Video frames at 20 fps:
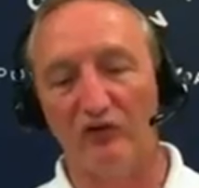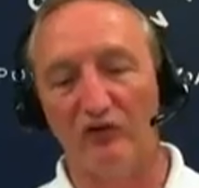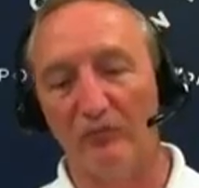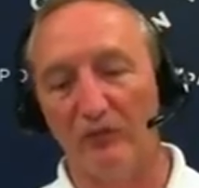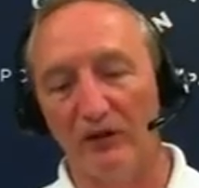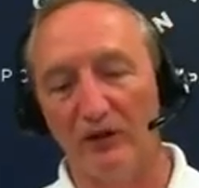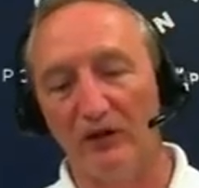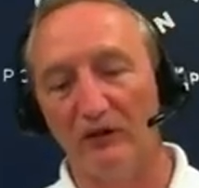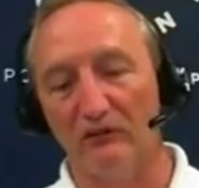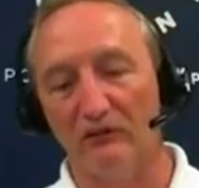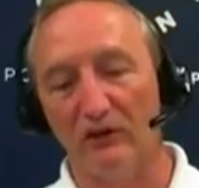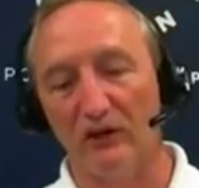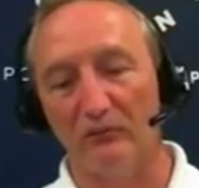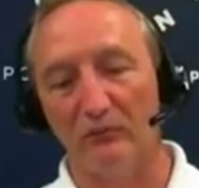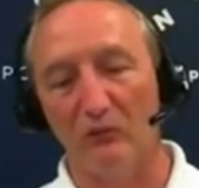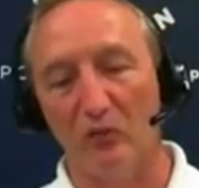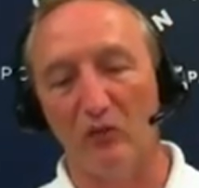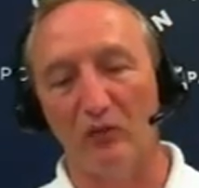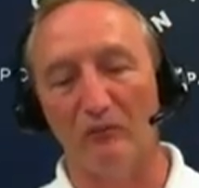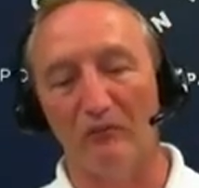to be like
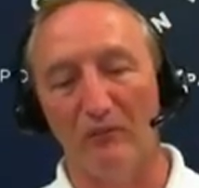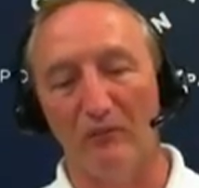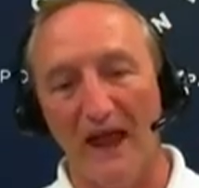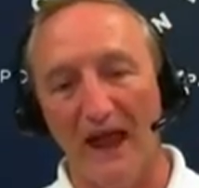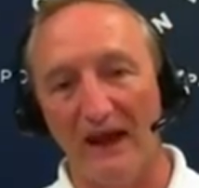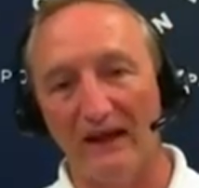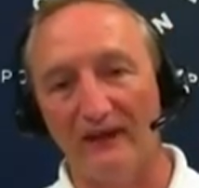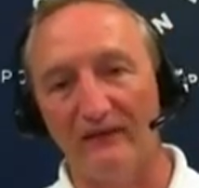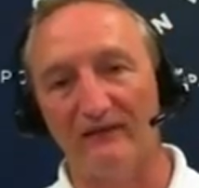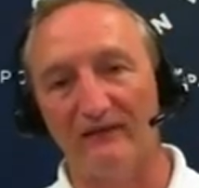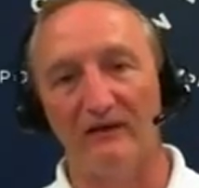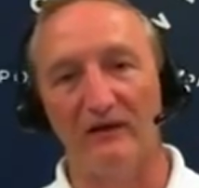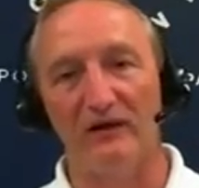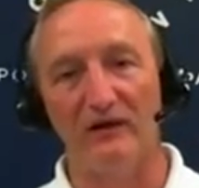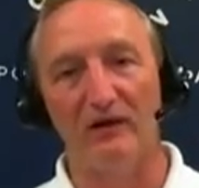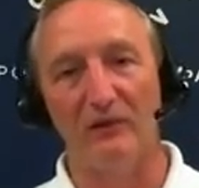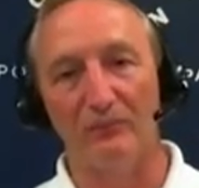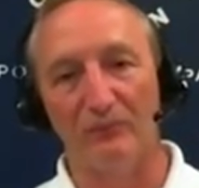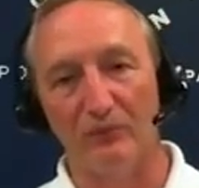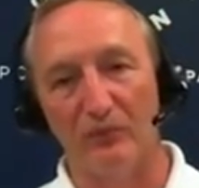more magazine and